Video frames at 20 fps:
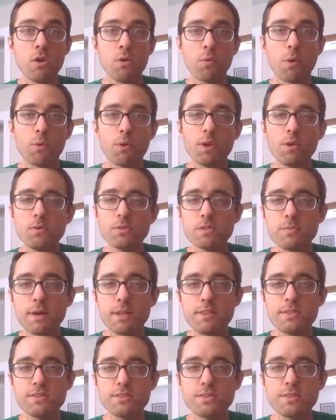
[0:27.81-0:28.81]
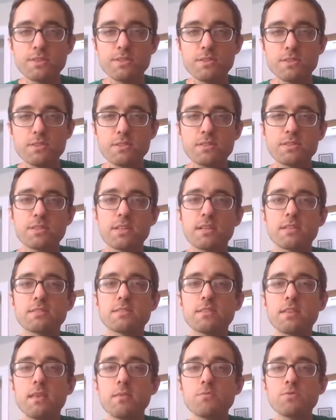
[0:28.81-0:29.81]
What we noticed about this season is that
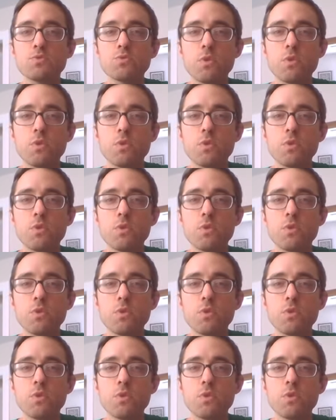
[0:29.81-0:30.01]
its themes